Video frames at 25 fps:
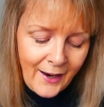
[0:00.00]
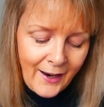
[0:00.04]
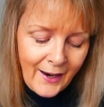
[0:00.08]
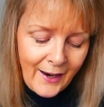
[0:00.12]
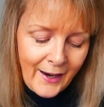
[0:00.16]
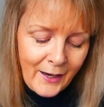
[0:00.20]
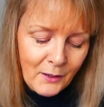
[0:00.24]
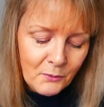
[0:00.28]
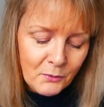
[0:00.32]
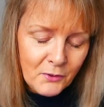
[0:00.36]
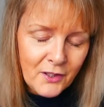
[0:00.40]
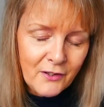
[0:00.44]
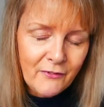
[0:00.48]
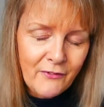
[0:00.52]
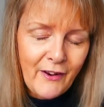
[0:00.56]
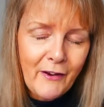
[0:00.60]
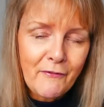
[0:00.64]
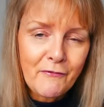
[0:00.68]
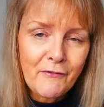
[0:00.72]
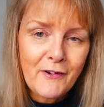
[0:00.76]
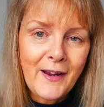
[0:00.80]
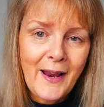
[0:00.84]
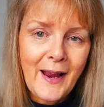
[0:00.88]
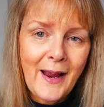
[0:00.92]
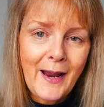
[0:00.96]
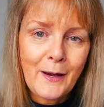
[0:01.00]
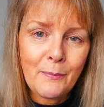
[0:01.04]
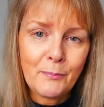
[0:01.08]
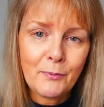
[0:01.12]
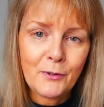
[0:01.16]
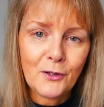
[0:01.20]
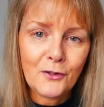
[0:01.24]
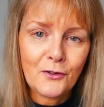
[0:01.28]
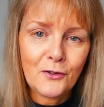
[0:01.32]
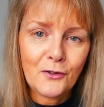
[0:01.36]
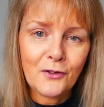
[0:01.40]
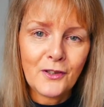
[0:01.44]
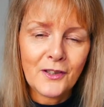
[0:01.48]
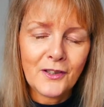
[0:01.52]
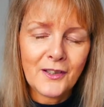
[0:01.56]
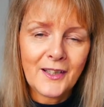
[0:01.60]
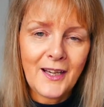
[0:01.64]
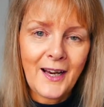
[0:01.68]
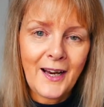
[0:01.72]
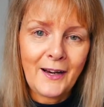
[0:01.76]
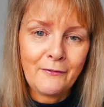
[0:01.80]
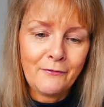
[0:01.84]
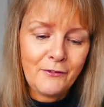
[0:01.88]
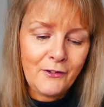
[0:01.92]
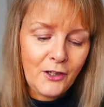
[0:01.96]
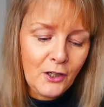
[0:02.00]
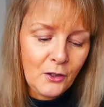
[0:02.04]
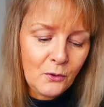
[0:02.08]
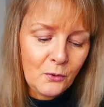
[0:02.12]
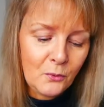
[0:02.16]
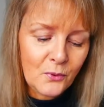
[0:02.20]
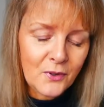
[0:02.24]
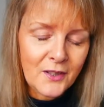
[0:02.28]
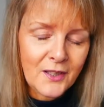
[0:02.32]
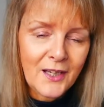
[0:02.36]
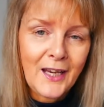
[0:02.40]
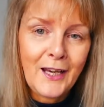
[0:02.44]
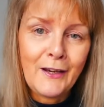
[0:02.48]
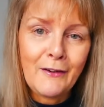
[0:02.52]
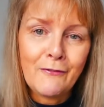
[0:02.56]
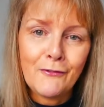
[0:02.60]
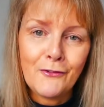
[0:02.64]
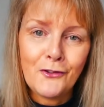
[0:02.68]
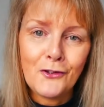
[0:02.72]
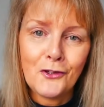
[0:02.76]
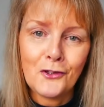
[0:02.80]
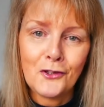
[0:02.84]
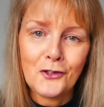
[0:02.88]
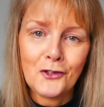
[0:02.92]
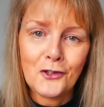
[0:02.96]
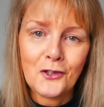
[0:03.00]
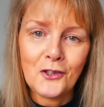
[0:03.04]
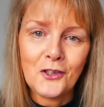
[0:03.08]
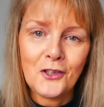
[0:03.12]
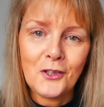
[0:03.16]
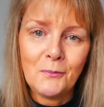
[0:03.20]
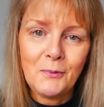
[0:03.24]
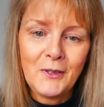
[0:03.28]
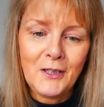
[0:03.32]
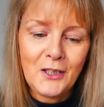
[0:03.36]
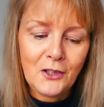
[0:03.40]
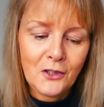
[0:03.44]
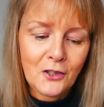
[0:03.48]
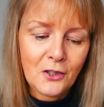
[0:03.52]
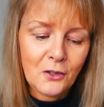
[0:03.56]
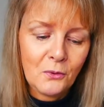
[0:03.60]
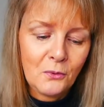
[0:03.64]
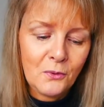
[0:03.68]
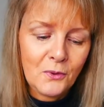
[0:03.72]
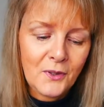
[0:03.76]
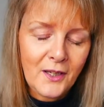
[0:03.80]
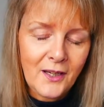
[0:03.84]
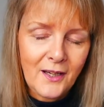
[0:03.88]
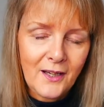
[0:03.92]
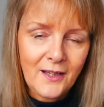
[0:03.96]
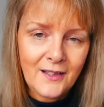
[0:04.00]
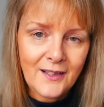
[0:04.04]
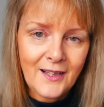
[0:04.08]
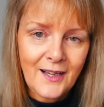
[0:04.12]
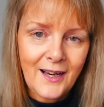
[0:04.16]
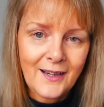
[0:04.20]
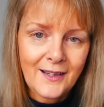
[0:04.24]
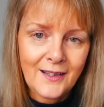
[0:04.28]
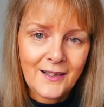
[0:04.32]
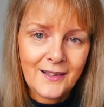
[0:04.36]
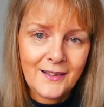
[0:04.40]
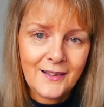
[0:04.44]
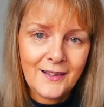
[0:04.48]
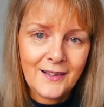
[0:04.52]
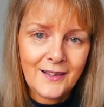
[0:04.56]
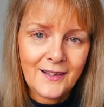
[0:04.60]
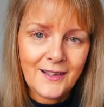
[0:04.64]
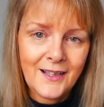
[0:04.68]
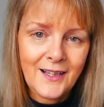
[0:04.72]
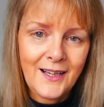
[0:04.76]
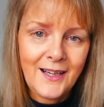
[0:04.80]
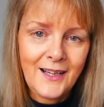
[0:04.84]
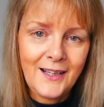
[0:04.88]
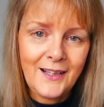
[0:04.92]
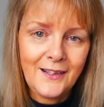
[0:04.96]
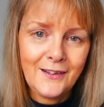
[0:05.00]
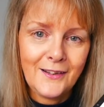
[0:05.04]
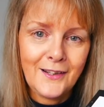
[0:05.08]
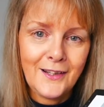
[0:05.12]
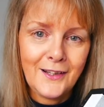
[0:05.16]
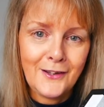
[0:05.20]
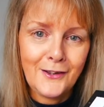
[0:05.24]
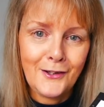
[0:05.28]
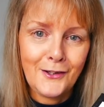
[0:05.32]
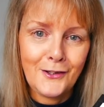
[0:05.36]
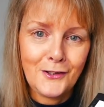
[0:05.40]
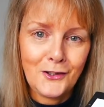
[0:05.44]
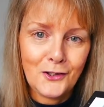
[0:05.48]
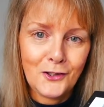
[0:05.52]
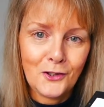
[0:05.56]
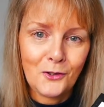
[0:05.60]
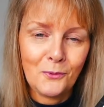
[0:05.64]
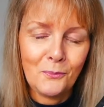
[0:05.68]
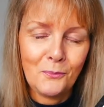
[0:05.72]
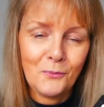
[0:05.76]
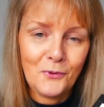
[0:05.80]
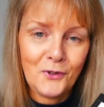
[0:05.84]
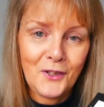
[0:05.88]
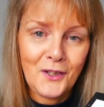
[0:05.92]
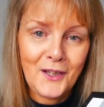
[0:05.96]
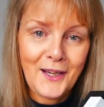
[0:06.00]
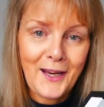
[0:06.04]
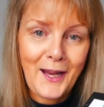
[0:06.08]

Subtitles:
out of every eye product I've used, even though it's only been 2 days, I can see that there's something